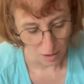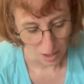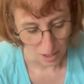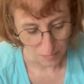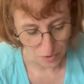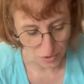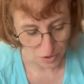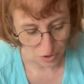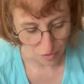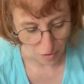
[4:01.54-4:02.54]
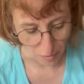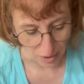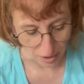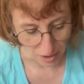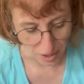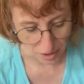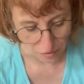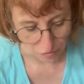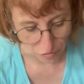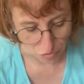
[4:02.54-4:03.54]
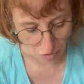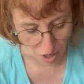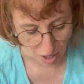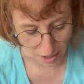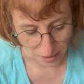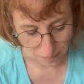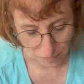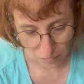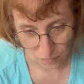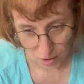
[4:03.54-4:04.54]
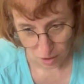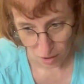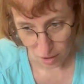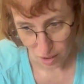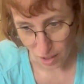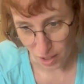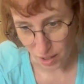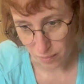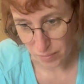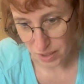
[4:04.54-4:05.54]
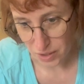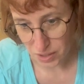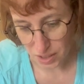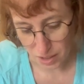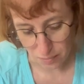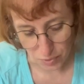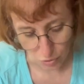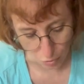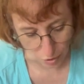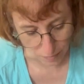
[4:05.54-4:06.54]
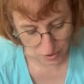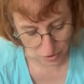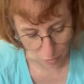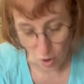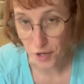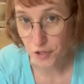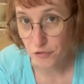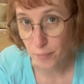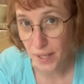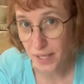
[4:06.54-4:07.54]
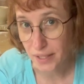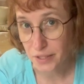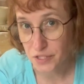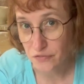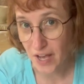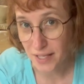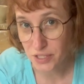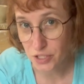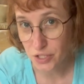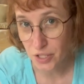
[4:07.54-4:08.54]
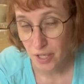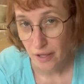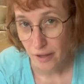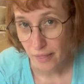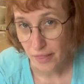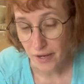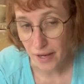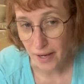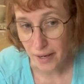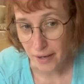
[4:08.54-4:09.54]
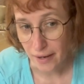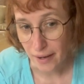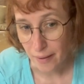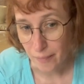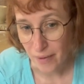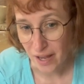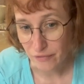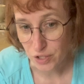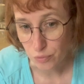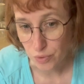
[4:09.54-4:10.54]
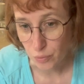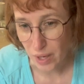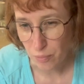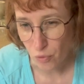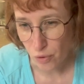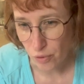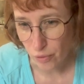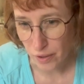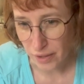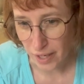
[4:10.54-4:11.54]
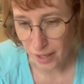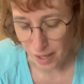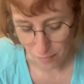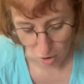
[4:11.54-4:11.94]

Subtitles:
I'm used to throwing kind of dry, and because it absorbs the water from my hands faster, that I am having to re-wet more, or that I'm